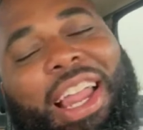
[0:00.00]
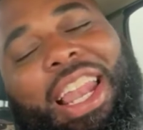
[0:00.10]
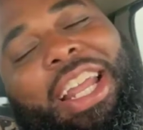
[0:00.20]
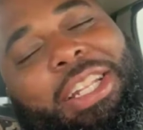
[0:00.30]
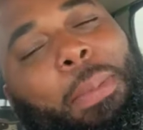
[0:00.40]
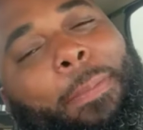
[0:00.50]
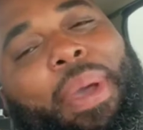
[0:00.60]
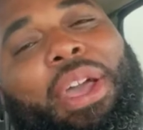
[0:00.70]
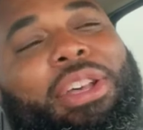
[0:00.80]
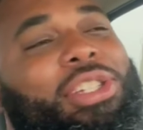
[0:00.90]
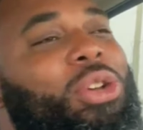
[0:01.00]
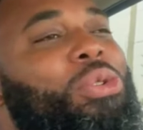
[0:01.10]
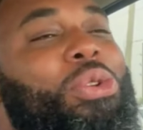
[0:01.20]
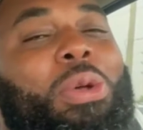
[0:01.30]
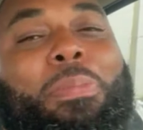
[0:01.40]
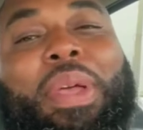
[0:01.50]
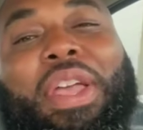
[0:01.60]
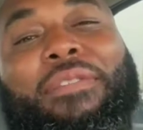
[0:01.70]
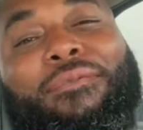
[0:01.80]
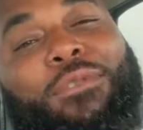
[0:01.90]
Click the bell so you can
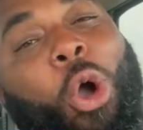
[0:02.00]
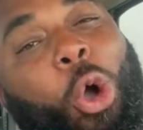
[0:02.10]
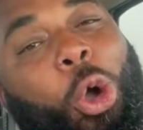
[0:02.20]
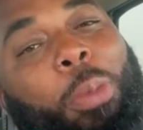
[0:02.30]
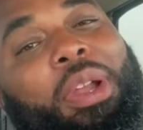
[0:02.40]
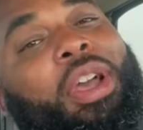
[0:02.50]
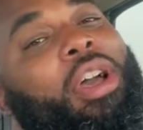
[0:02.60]
be informed